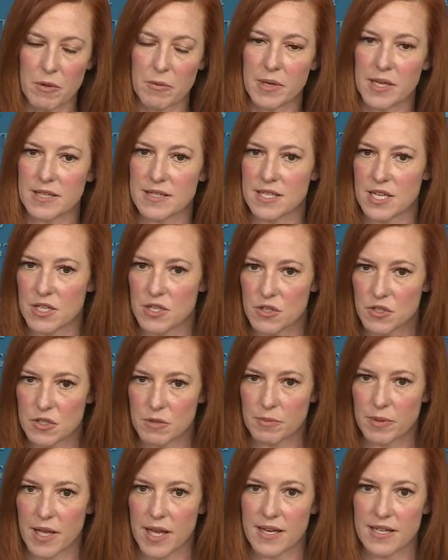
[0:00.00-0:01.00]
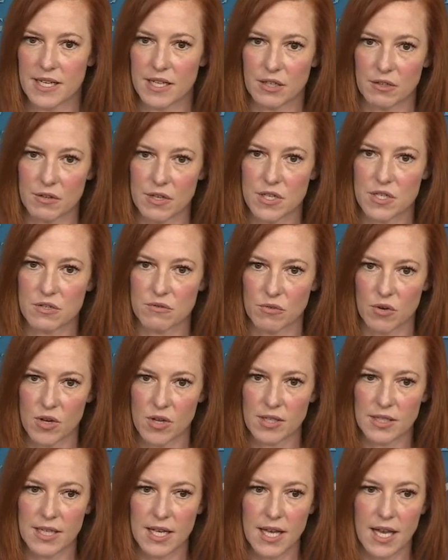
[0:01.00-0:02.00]
will continue to play an increased
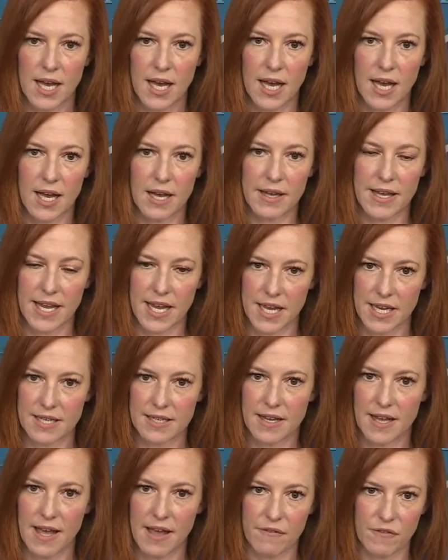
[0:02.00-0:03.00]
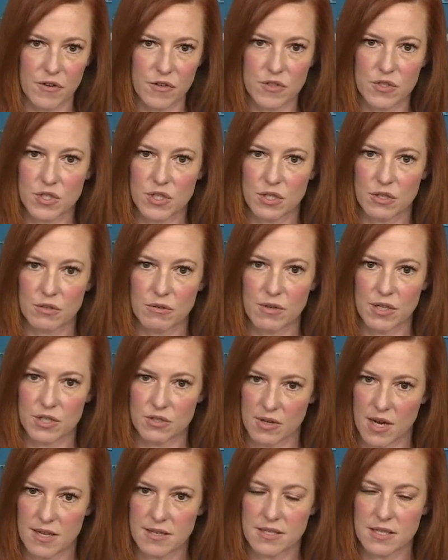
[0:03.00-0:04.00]
role in efforts to
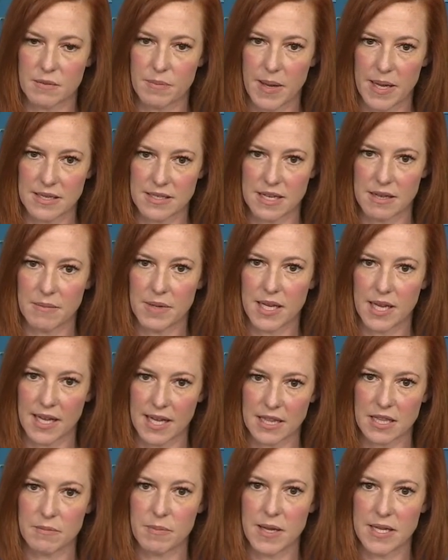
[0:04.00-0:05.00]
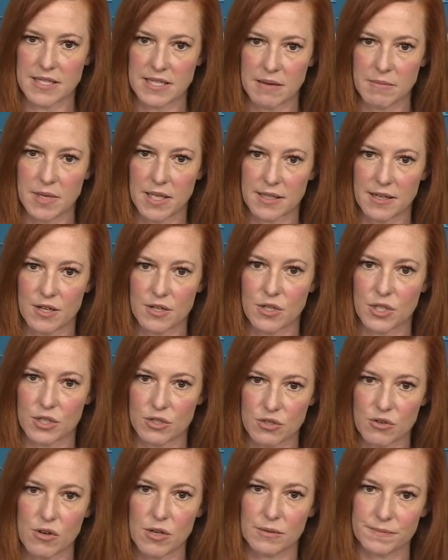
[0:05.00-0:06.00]
address the pandemic and get the pandemic under
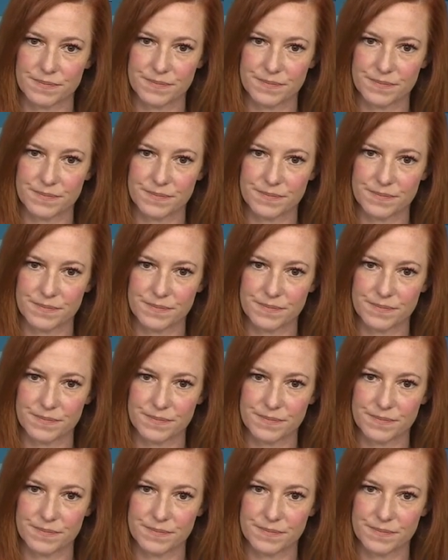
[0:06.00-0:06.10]
control.